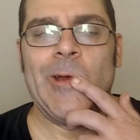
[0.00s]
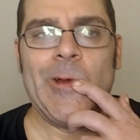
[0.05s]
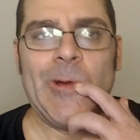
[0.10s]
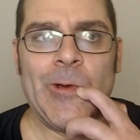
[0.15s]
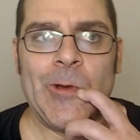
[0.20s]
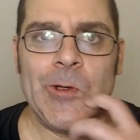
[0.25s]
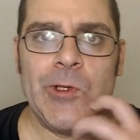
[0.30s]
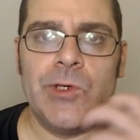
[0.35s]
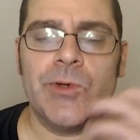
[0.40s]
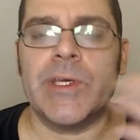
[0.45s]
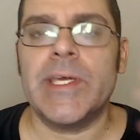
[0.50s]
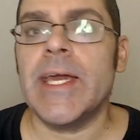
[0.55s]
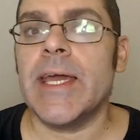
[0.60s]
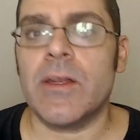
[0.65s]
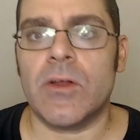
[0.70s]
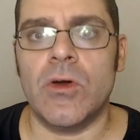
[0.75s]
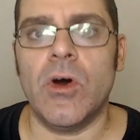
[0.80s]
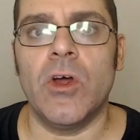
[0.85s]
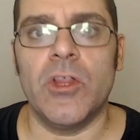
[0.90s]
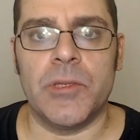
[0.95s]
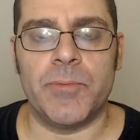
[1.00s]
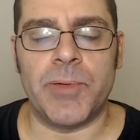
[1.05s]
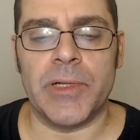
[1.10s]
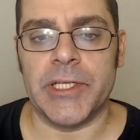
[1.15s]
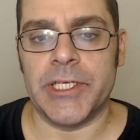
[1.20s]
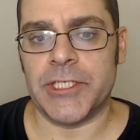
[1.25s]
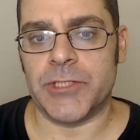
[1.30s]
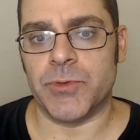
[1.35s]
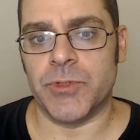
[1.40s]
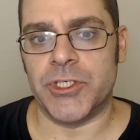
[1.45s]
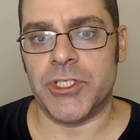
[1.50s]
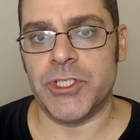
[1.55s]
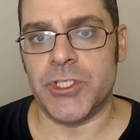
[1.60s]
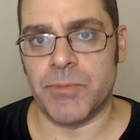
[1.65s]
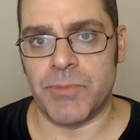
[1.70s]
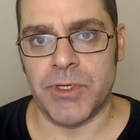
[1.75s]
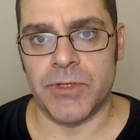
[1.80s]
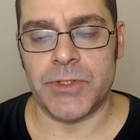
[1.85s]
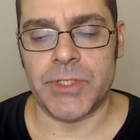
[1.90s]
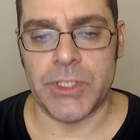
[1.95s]
you can't call the police when she's
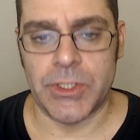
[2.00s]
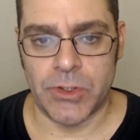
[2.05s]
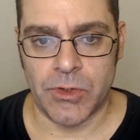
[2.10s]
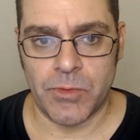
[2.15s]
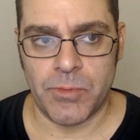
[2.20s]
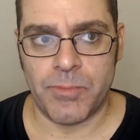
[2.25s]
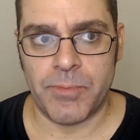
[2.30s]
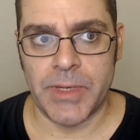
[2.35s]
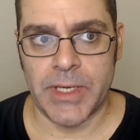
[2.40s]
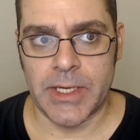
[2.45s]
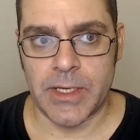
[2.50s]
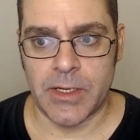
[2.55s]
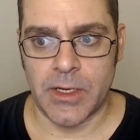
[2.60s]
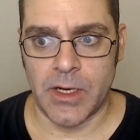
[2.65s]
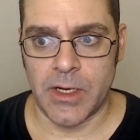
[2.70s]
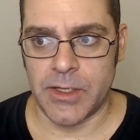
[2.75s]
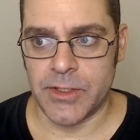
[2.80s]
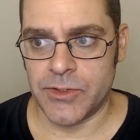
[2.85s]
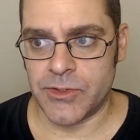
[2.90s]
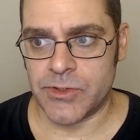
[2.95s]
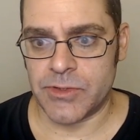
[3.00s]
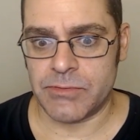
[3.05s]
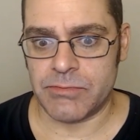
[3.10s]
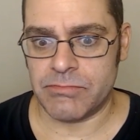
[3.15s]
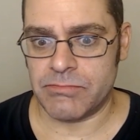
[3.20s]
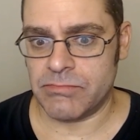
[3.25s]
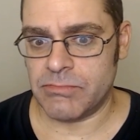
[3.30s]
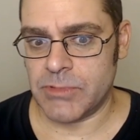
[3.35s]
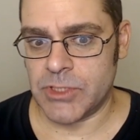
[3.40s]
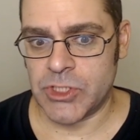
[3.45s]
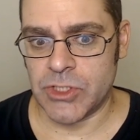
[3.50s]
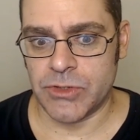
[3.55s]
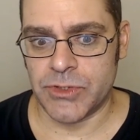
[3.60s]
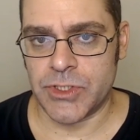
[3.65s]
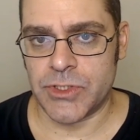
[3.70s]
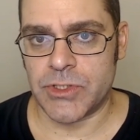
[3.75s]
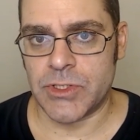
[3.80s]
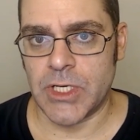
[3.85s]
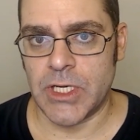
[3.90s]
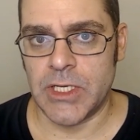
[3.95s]
abusing you because she'll
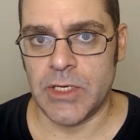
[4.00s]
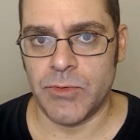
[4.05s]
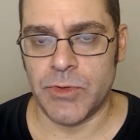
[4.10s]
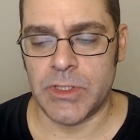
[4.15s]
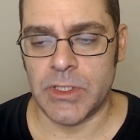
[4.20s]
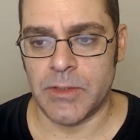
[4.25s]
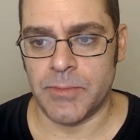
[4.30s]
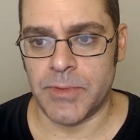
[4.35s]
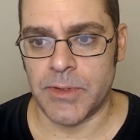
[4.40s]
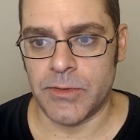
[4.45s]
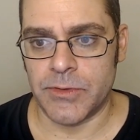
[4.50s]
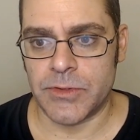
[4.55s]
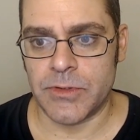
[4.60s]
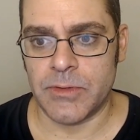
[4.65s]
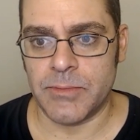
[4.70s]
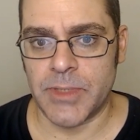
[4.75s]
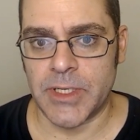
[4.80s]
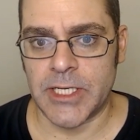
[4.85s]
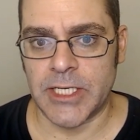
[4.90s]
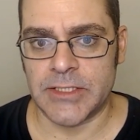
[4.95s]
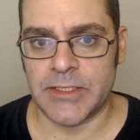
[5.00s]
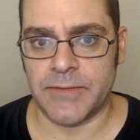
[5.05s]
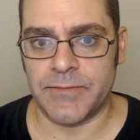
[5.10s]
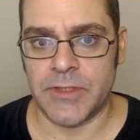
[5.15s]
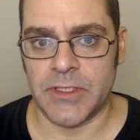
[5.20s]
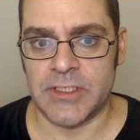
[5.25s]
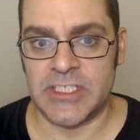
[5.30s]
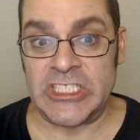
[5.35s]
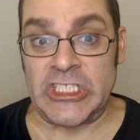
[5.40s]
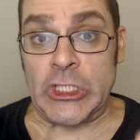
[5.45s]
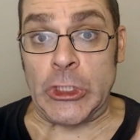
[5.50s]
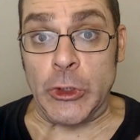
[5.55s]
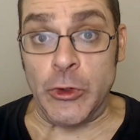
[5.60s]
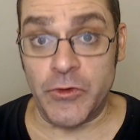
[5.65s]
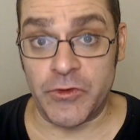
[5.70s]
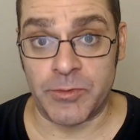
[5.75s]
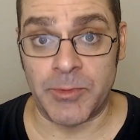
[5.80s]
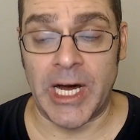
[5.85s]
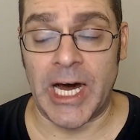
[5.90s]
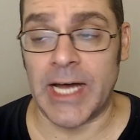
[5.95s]
just say you were the abuser, and because of the
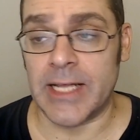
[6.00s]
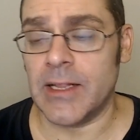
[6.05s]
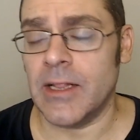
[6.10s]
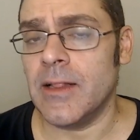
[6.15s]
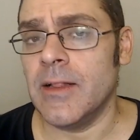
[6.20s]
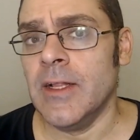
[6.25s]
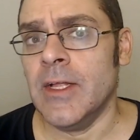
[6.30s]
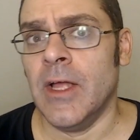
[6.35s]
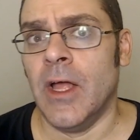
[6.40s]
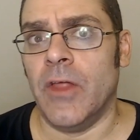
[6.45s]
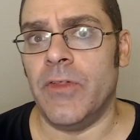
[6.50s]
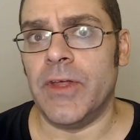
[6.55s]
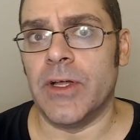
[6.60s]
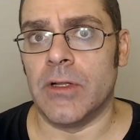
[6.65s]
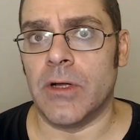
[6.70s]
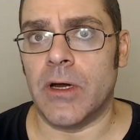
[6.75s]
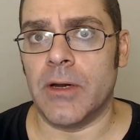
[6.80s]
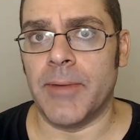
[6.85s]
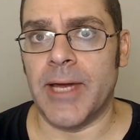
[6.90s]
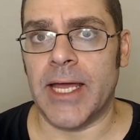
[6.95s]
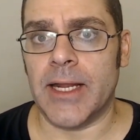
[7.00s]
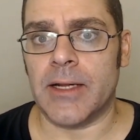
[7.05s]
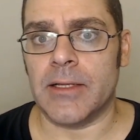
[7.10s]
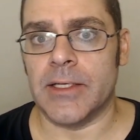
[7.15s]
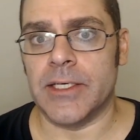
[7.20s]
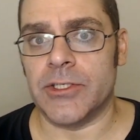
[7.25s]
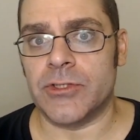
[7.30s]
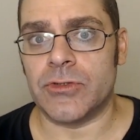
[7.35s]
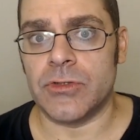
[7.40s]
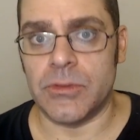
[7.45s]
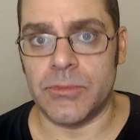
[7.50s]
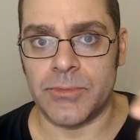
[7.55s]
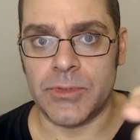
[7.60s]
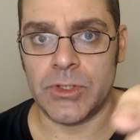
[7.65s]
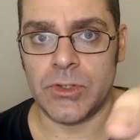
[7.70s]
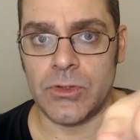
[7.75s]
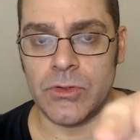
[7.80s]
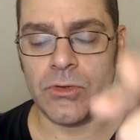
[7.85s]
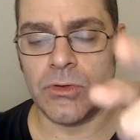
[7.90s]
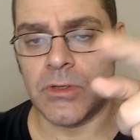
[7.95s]
Duluth model, they'll automatically assume
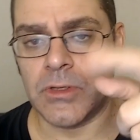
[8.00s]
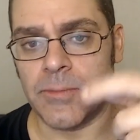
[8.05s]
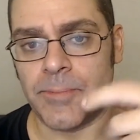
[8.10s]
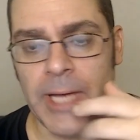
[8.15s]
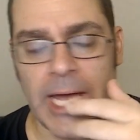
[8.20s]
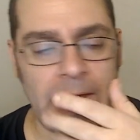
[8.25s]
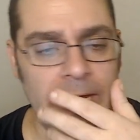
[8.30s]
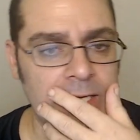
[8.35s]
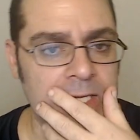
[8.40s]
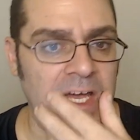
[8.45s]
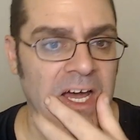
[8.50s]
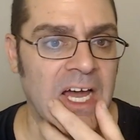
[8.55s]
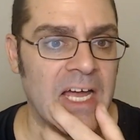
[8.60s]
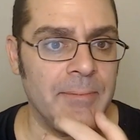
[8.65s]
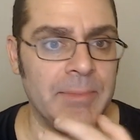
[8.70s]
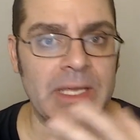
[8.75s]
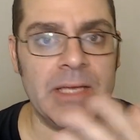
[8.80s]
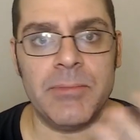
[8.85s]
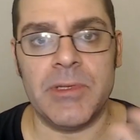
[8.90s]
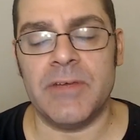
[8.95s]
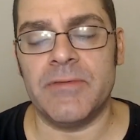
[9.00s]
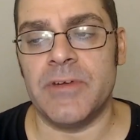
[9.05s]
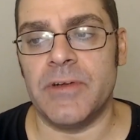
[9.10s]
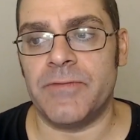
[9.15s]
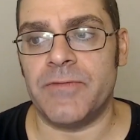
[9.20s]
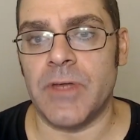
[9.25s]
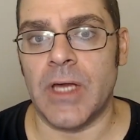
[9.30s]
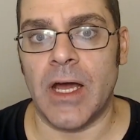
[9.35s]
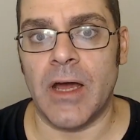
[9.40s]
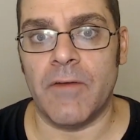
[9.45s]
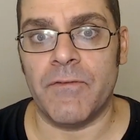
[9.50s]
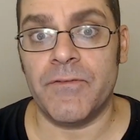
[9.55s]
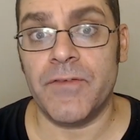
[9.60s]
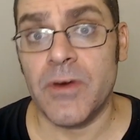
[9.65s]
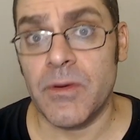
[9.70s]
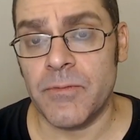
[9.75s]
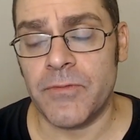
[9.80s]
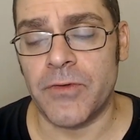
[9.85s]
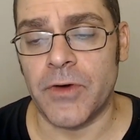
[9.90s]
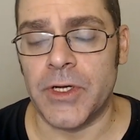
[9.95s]
you're the bad guy, maybe even if you have
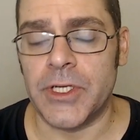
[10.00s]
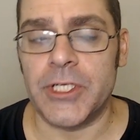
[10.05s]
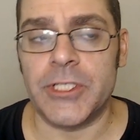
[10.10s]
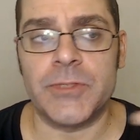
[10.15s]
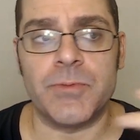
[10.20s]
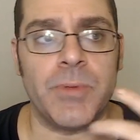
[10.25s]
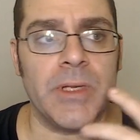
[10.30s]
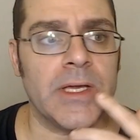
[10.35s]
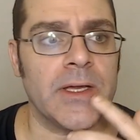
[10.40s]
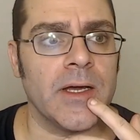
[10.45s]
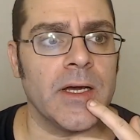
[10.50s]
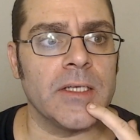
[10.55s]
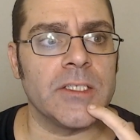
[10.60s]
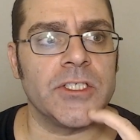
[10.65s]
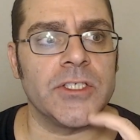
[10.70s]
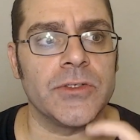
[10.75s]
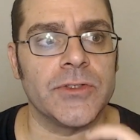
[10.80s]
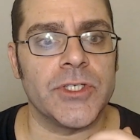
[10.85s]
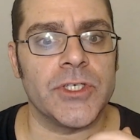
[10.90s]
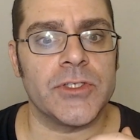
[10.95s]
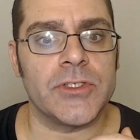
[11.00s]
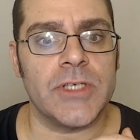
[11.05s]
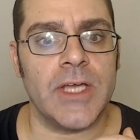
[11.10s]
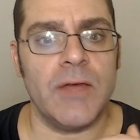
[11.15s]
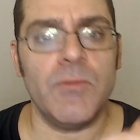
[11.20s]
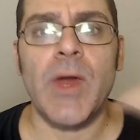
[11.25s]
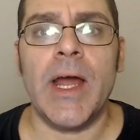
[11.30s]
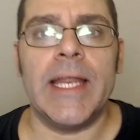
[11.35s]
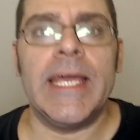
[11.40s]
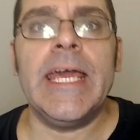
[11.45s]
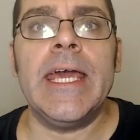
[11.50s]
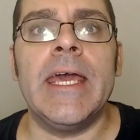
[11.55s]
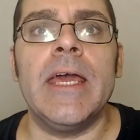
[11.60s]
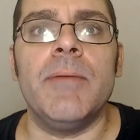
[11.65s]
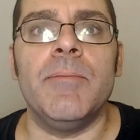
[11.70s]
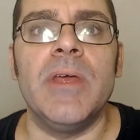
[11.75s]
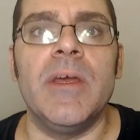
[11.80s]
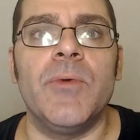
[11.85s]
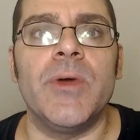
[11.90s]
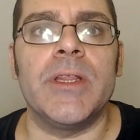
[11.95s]
film footage, because she'll just say, well, he hit
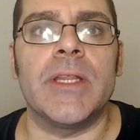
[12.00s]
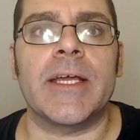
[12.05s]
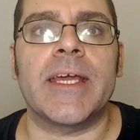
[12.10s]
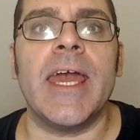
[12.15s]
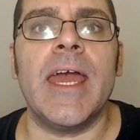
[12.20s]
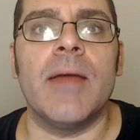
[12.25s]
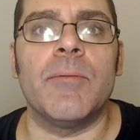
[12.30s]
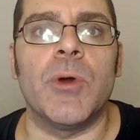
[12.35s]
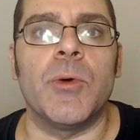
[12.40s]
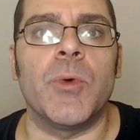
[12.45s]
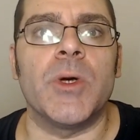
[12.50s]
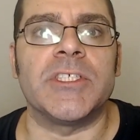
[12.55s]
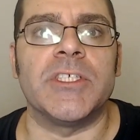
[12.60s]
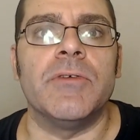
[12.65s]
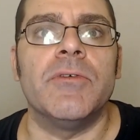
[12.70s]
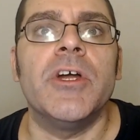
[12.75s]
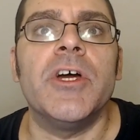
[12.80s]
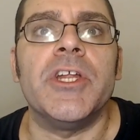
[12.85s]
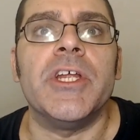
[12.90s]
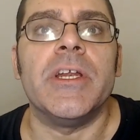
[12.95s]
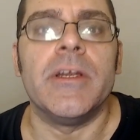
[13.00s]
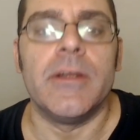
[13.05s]
me when the camera wasn't running.